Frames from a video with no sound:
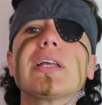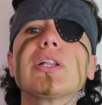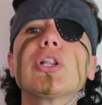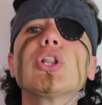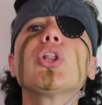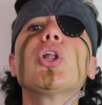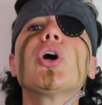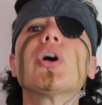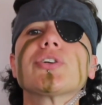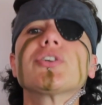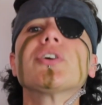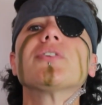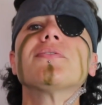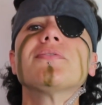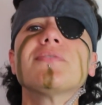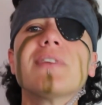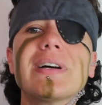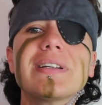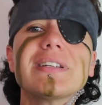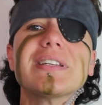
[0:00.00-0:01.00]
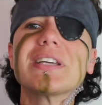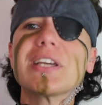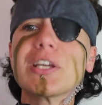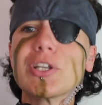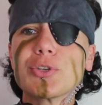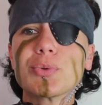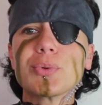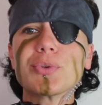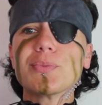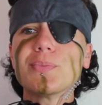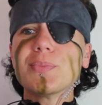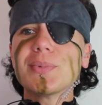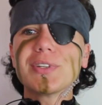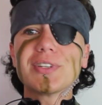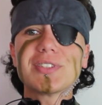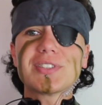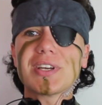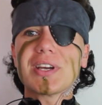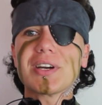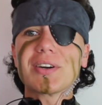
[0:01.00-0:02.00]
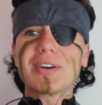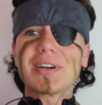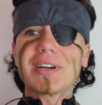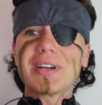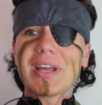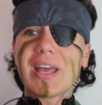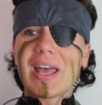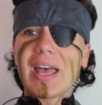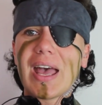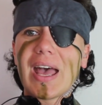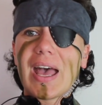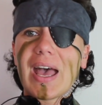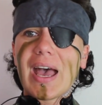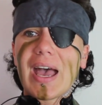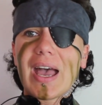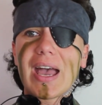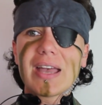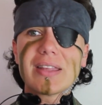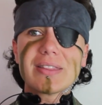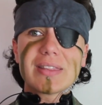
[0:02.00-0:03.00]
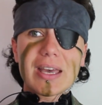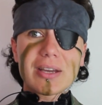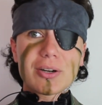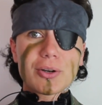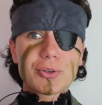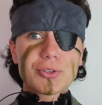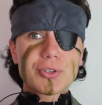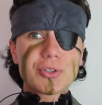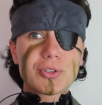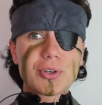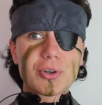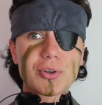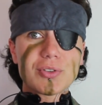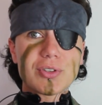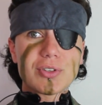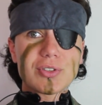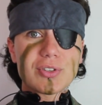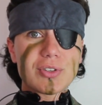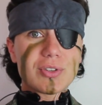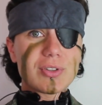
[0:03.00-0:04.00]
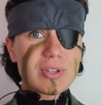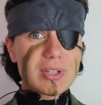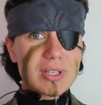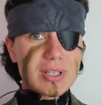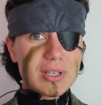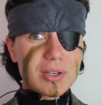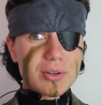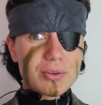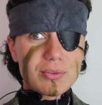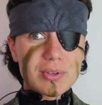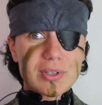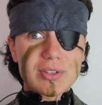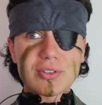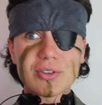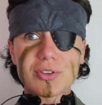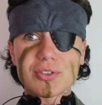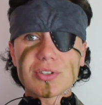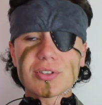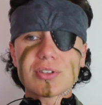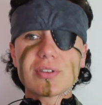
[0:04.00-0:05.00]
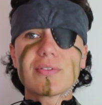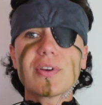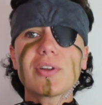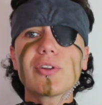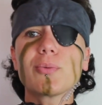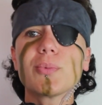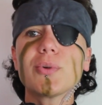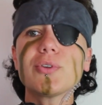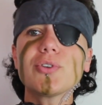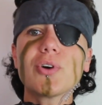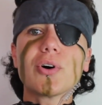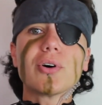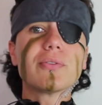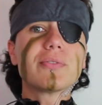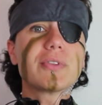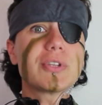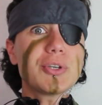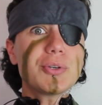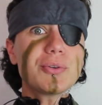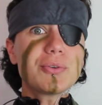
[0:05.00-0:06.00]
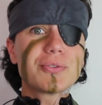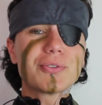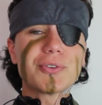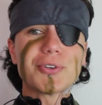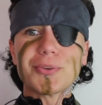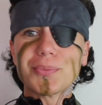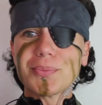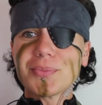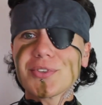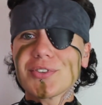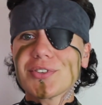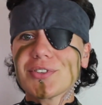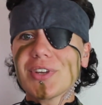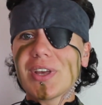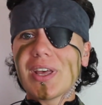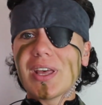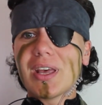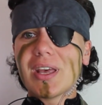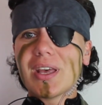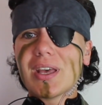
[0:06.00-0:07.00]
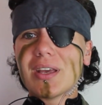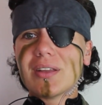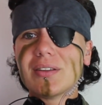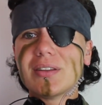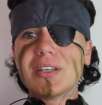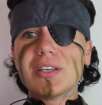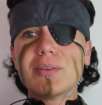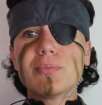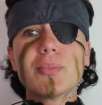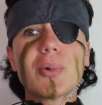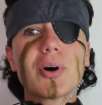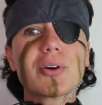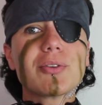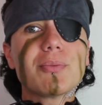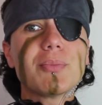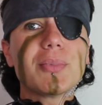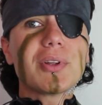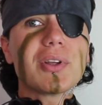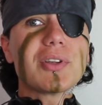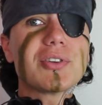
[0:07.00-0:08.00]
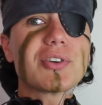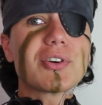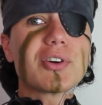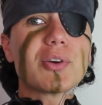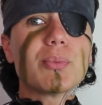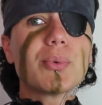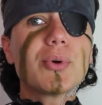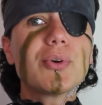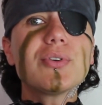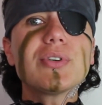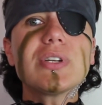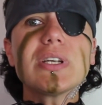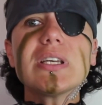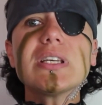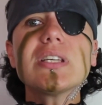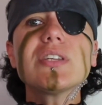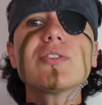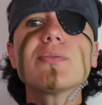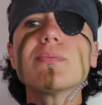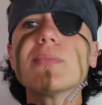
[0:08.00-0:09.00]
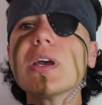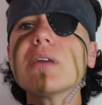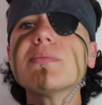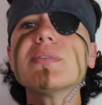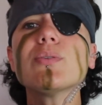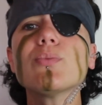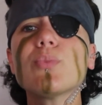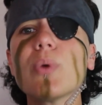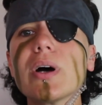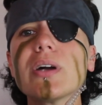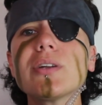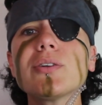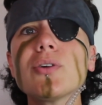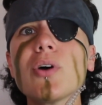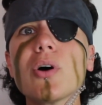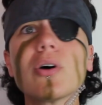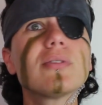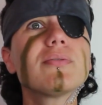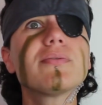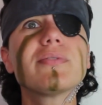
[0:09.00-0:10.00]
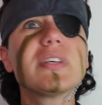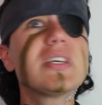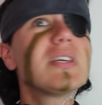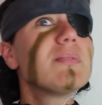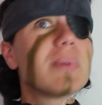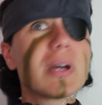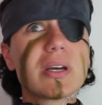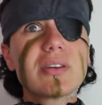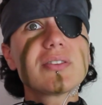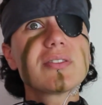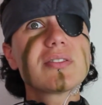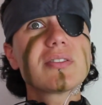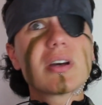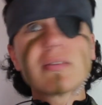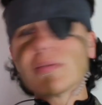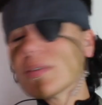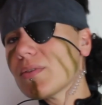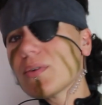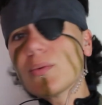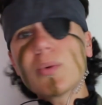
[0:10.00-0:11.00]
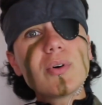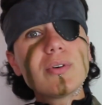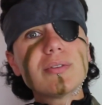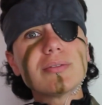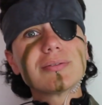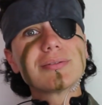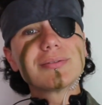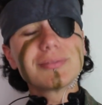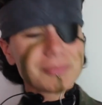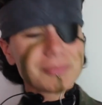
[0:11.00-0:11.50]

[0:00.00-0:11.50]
a lot of funding into its military, and that also goes into the research and development of the uniforms. The modern military boot is maybe one of the best I've ever worn.